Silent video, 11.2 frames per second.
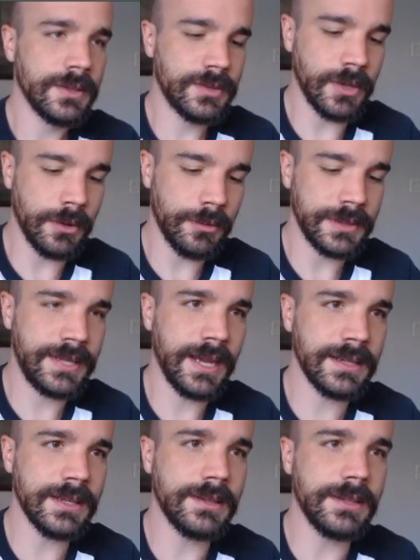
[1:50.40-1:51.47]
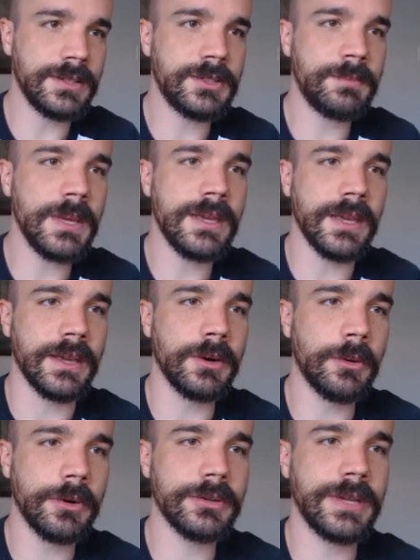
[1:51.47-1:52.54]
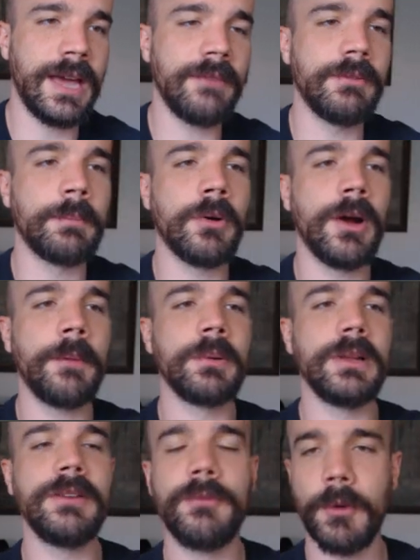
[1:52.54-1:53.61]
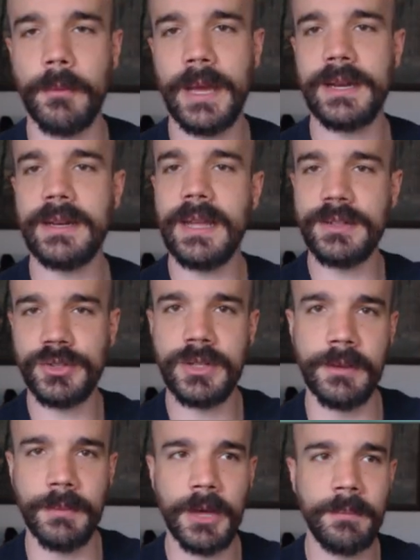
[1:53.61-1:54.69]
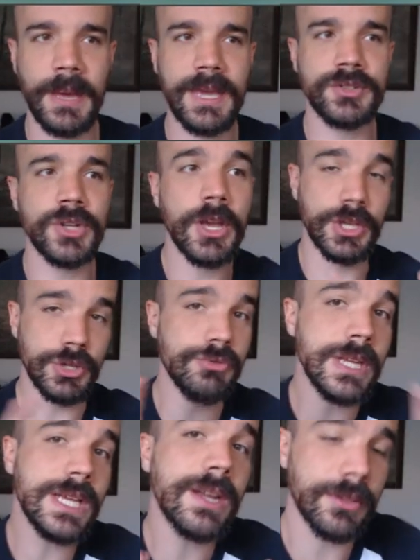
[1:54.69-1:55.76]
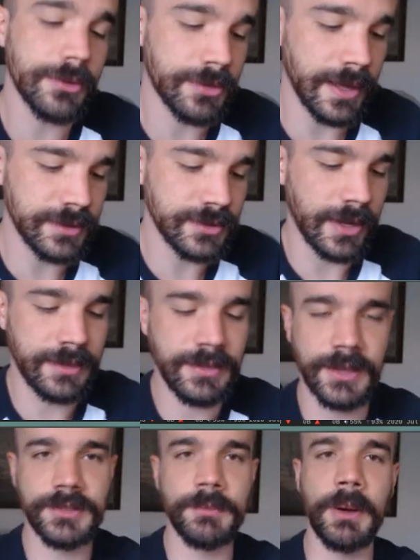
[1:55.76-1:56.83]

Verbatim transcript: So technically speaking, in order to have a properly formatted HTML page, you need other things like this.